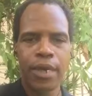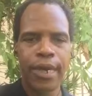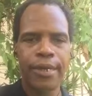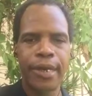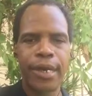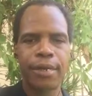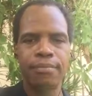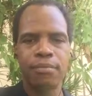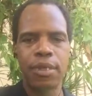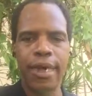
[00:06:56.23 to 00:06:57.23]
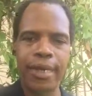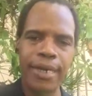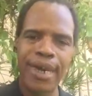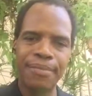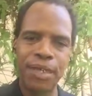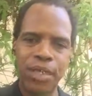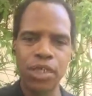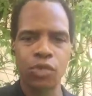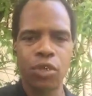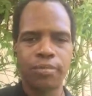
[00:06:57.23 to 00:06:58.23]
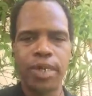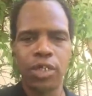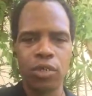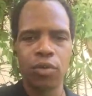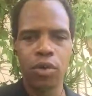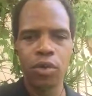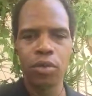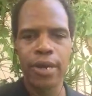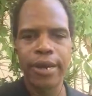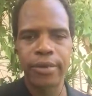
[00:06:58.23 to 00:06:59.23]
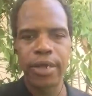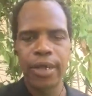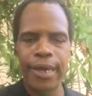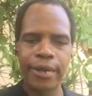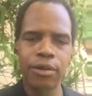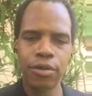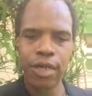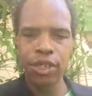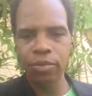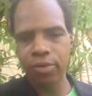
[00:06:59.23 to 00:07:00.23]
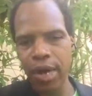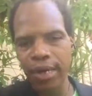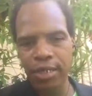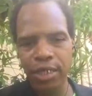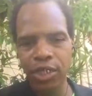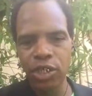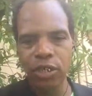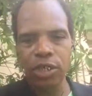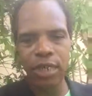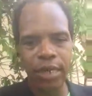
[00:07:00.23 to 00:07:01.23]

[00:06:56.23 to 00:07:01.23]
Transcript: And economics is what makes the world go round. And go get your Braga t-shirts